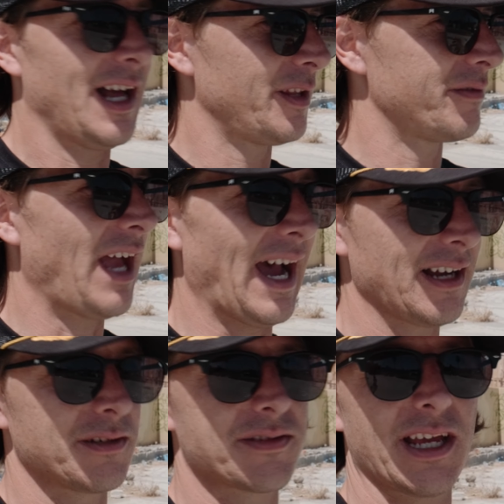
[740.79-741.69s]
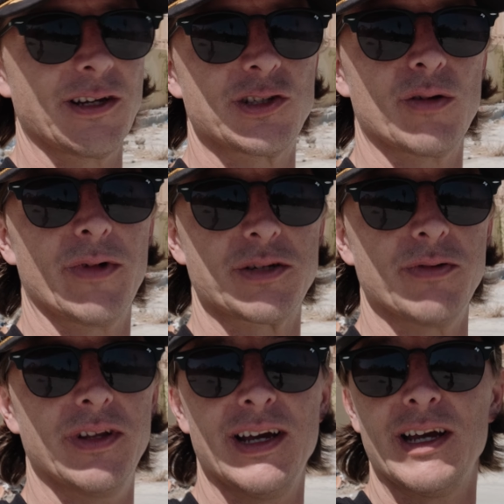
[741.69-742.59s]
I love the act of skating so
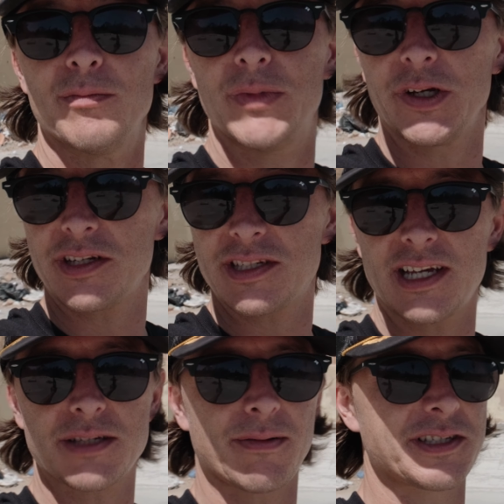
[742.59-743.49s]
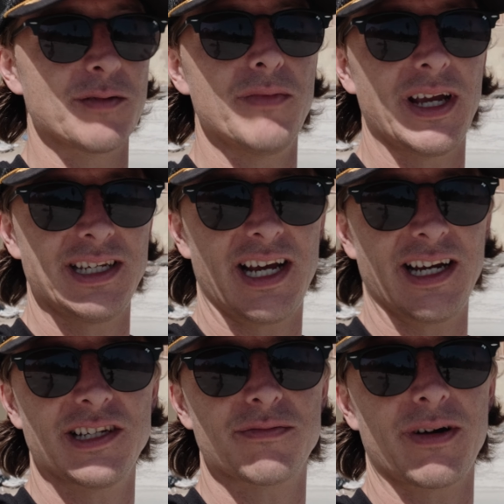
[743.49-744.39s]
much, but building skate spots and
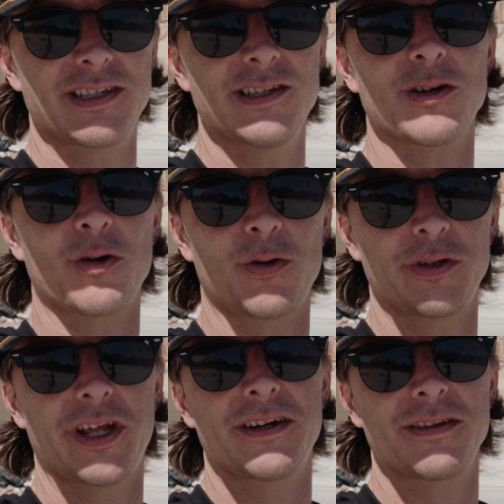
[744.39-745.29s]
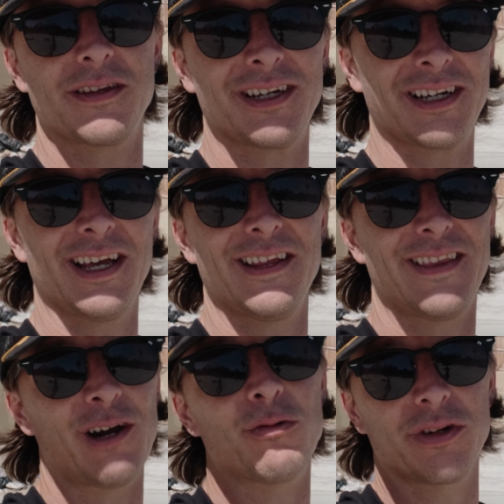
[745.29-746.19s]
maintaining spots is a whole nother thing
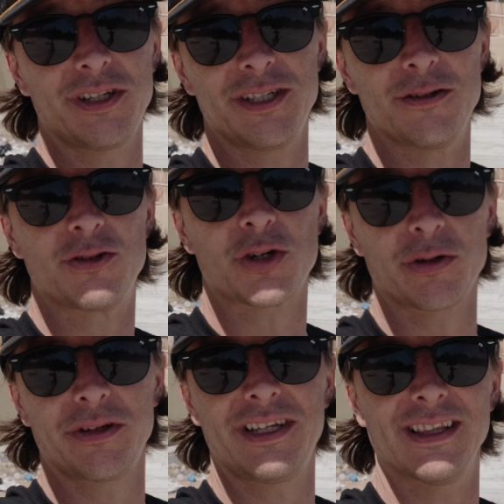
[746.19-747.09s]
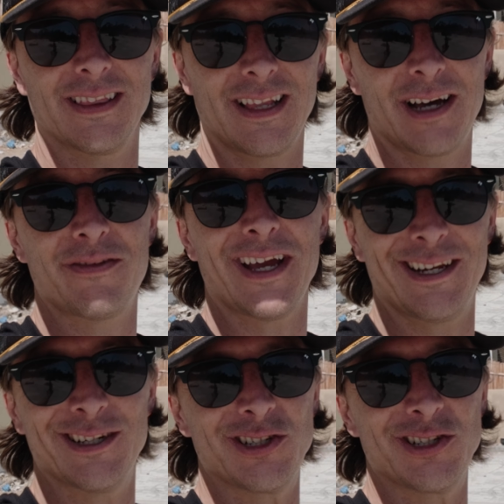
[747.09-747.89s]
that I really do truly love and